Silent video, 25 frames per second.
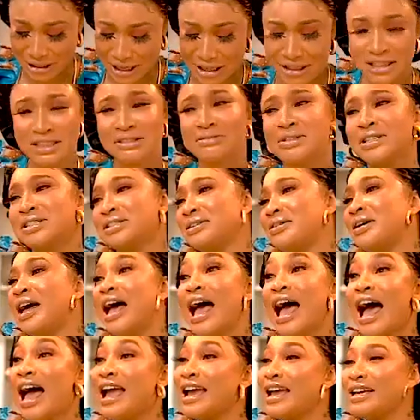I just waste, all,
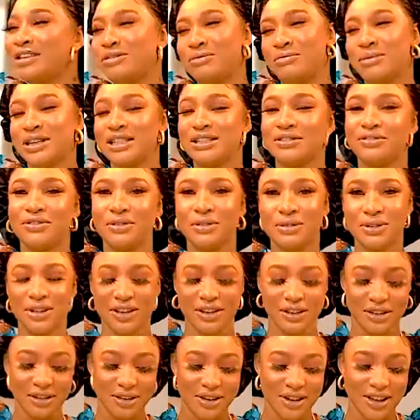I hate to waste food,
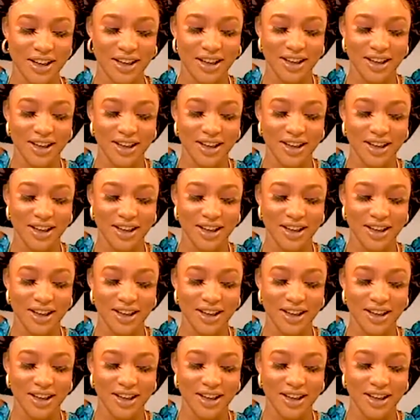you know.